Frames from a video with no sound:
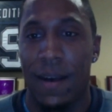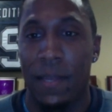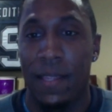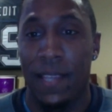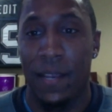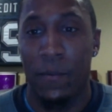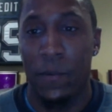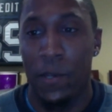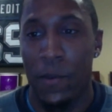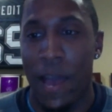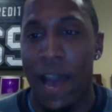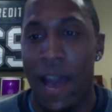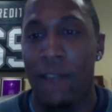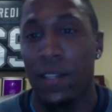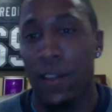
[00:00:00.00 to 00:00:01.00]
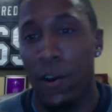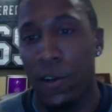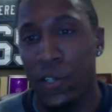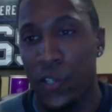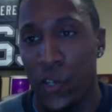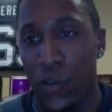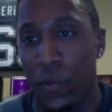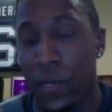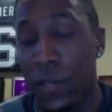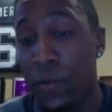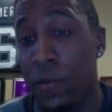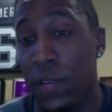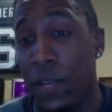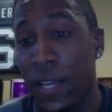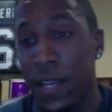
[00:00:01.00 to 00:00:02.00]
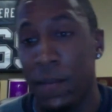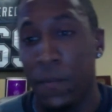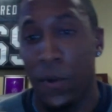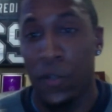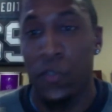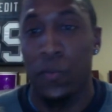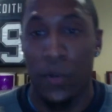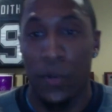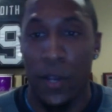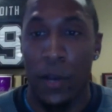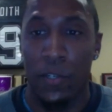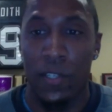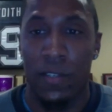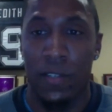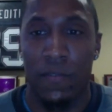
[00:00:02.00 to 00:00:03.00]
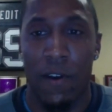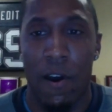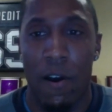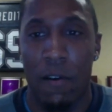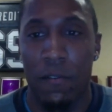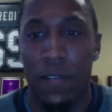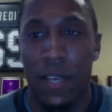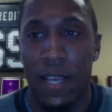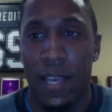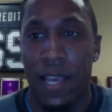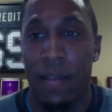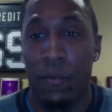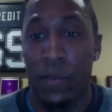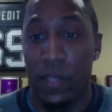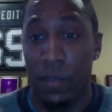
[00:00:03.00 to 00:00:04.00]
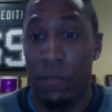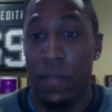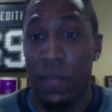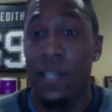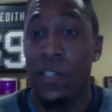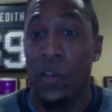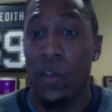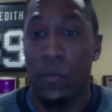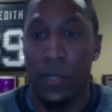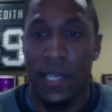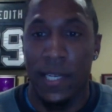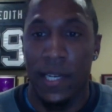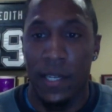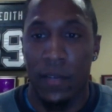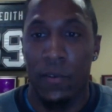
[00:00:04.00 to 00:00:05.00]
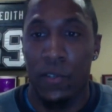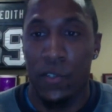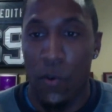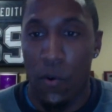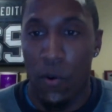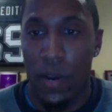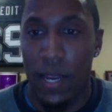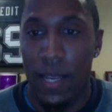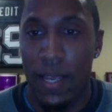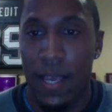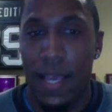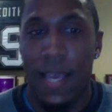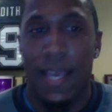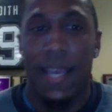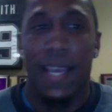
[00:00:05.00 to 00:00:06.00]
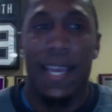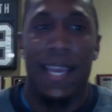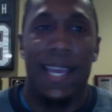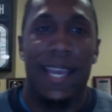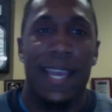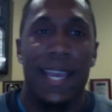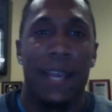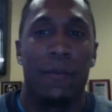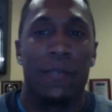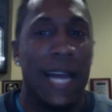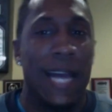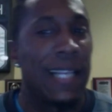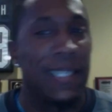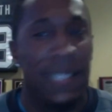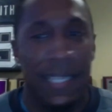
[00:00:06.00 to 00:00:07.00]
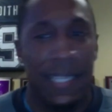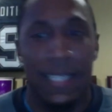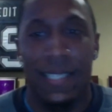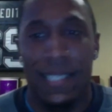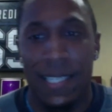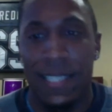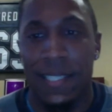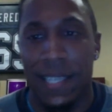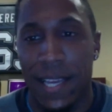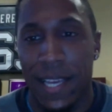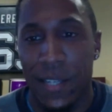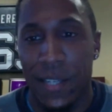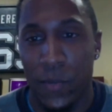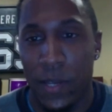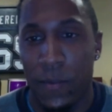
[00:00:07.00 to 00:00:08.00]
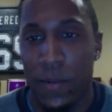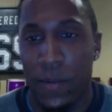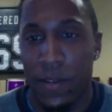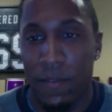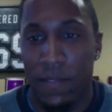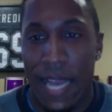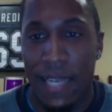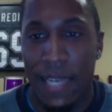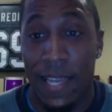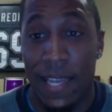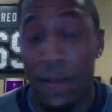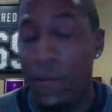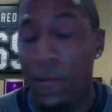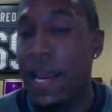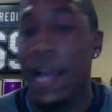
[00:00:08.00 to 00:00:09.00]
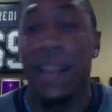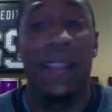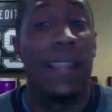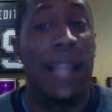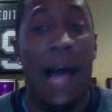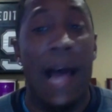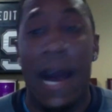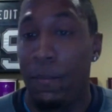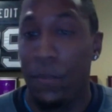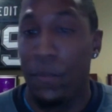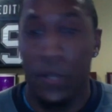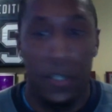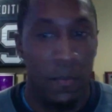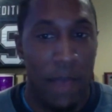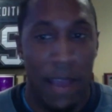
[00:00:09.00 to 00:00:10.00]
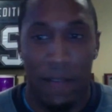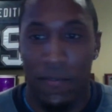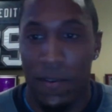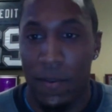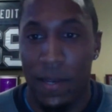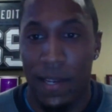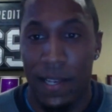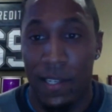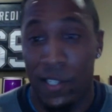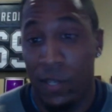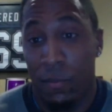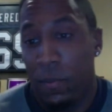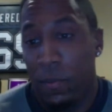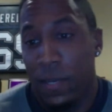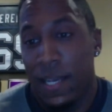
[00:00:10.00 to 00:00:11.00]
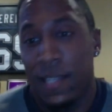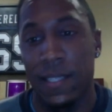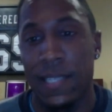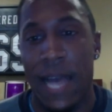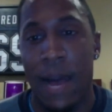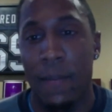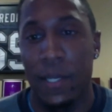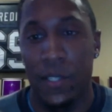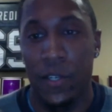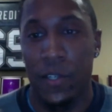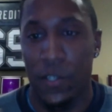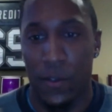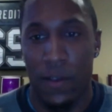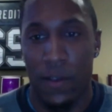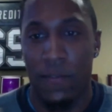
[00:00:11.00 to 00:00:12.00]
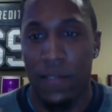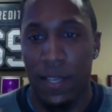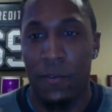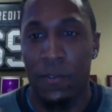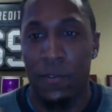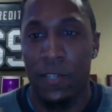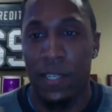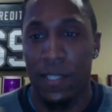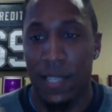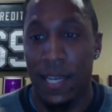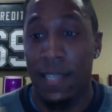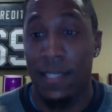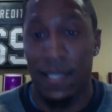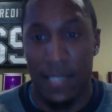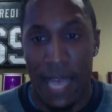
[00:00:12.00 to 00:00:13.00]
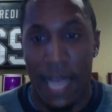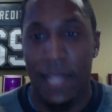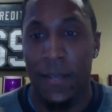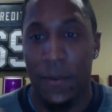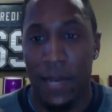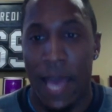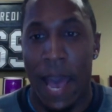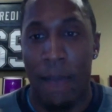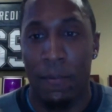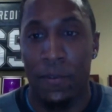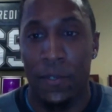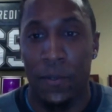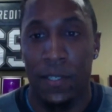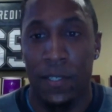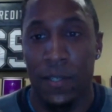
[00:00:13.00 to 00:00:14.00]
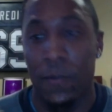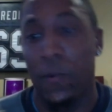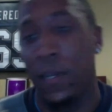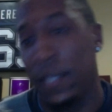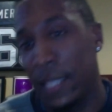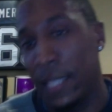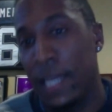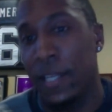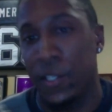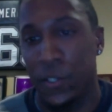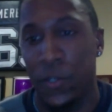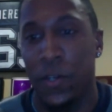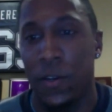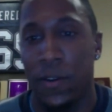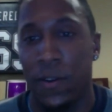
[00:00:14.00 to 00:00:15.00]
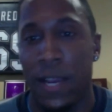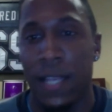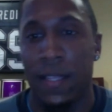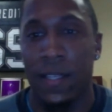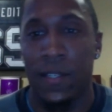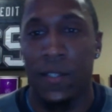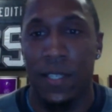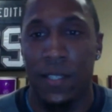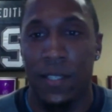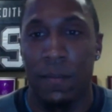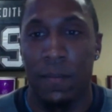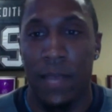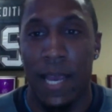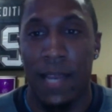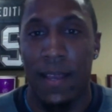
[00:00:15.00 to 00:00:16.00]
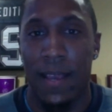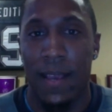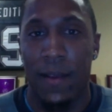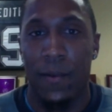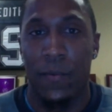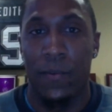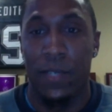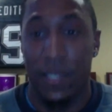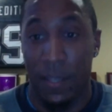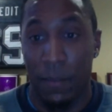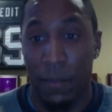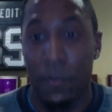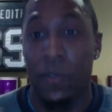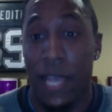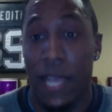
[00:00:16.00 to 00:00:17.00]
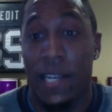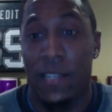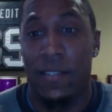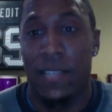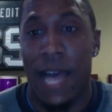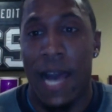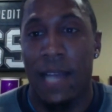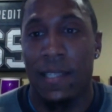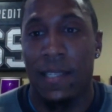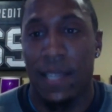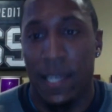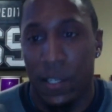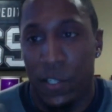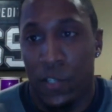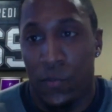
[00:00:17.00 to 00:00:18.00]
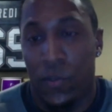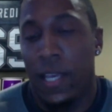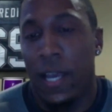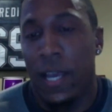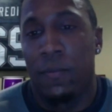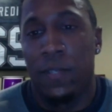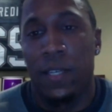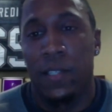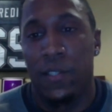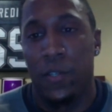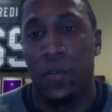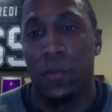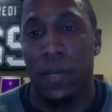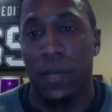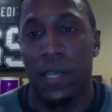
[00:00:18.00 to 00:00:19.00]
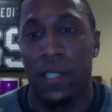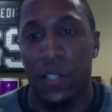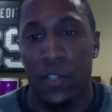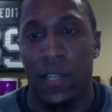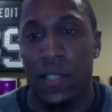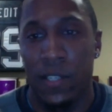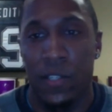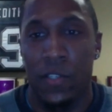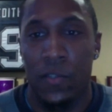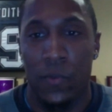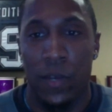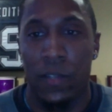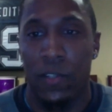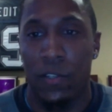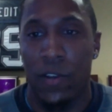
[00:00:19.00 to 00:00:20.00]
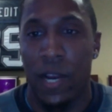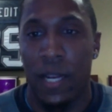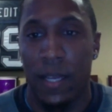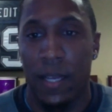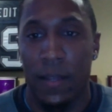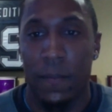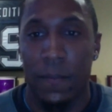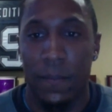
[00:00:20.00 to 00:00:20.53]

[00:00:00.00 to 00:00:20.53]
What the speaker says: And then when you have a large group and you need multiple coaches involved, and with it being so particular in the scoring, it was not as consistent as we would have liked it, and we got a lot of pushback from it, and simply because of the time it took. So everything you just said is exactly what happened to us and what led us to create this system that resembles exercise, and it just really helps us too because it transitions well to training.